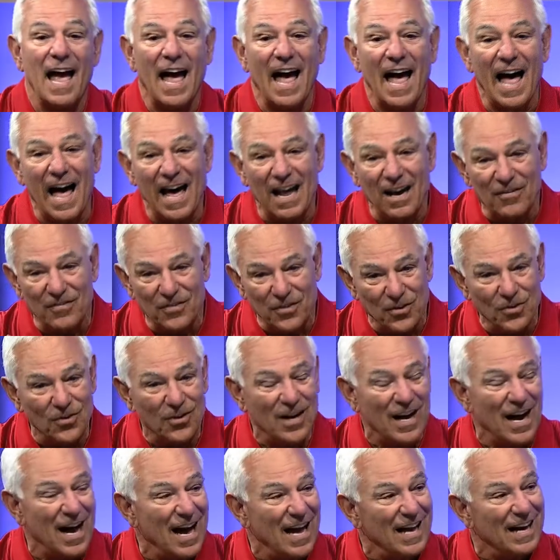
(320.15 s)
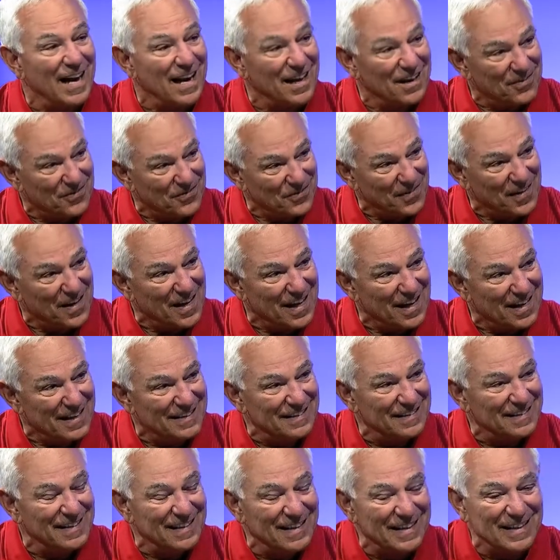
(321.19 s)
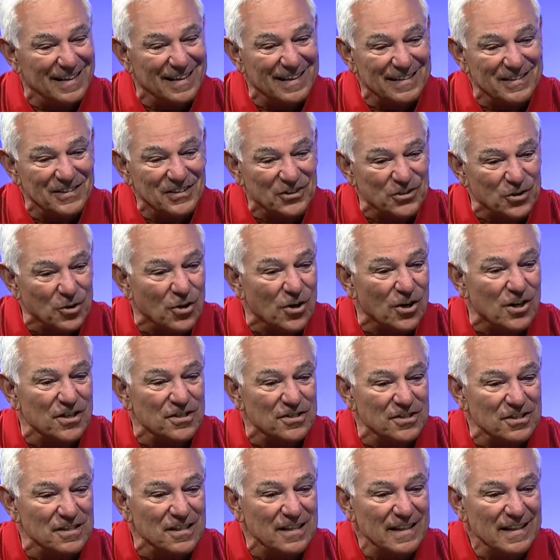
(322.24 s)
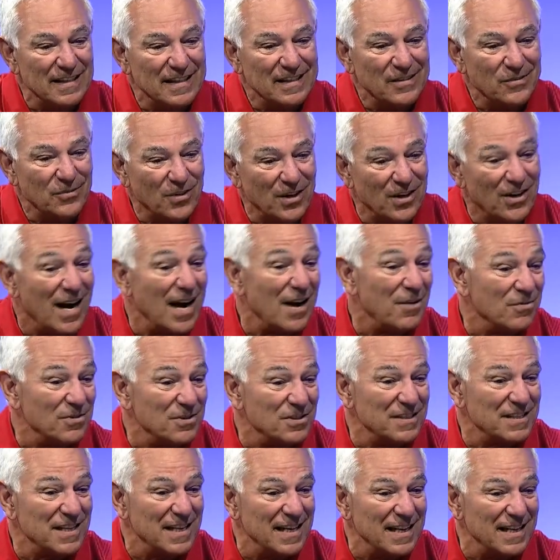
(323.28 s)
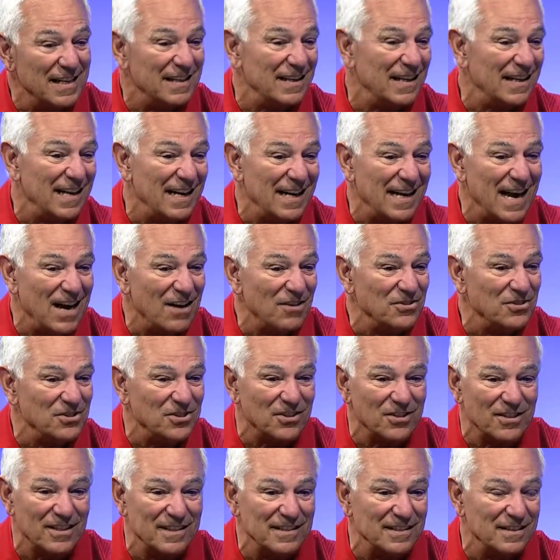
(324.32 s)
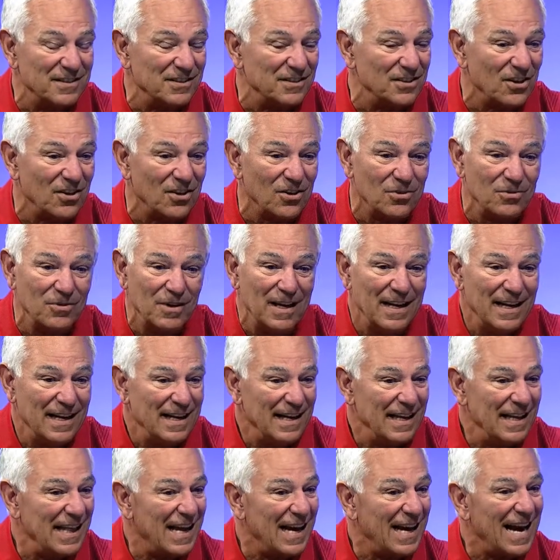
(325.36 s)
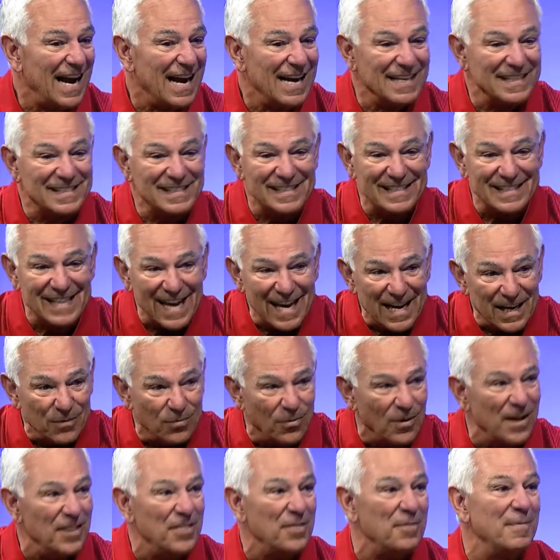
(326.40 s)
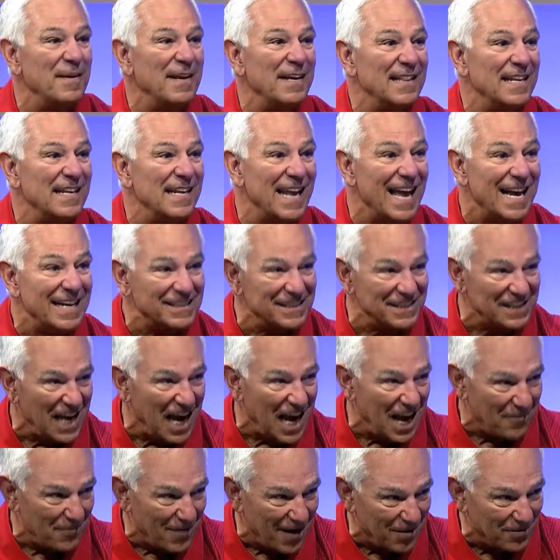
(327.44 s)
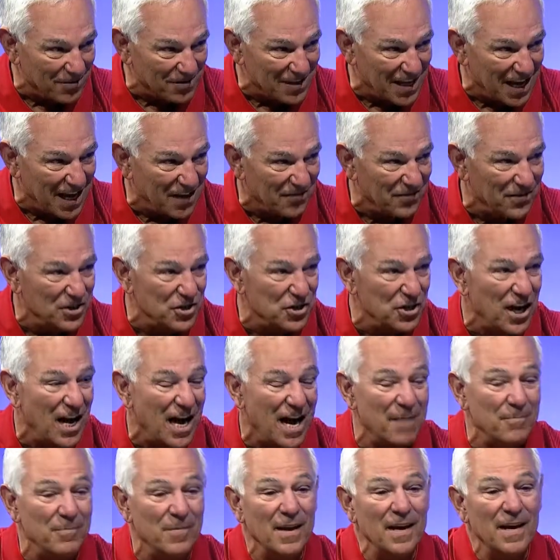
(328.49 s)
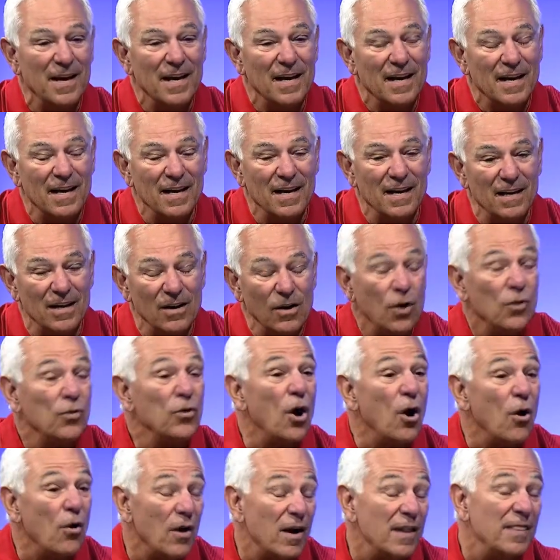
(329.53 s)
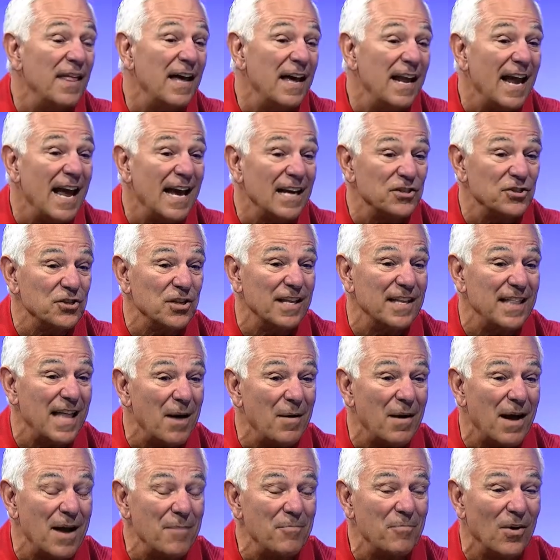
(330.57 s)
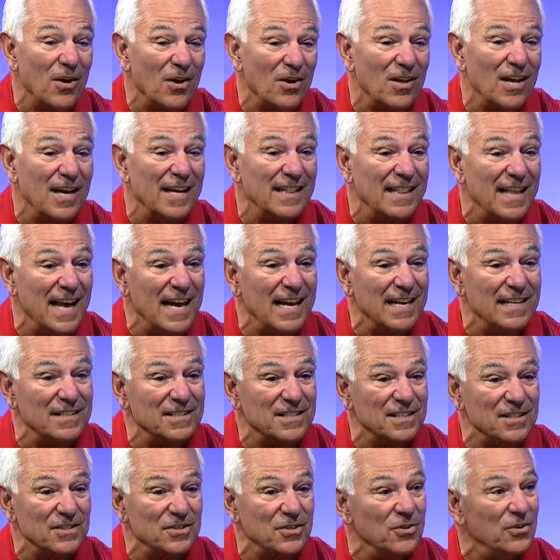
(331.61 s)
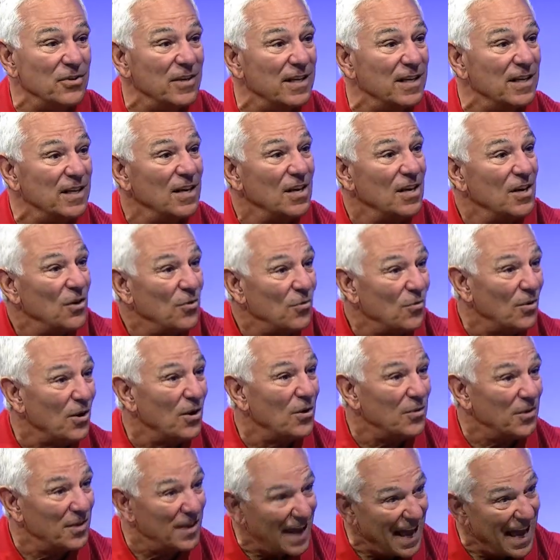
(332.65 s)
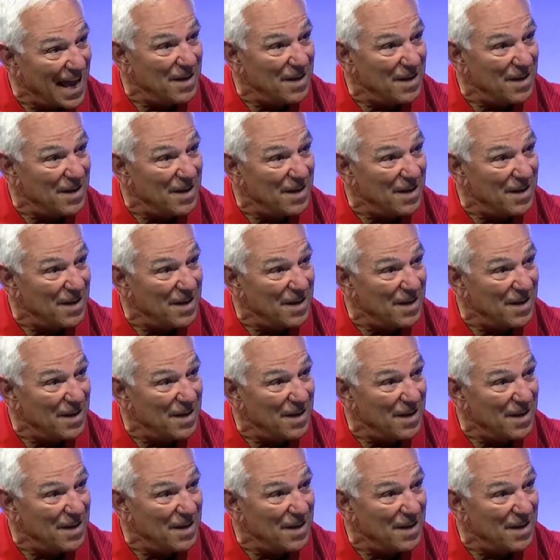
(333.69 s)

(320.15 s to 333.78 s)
out of Yukon, out of Stores, where I was an announcer. And so that kind of stayed with me. The next time I was out of a job, no, and then actually I parlayed that into doing work with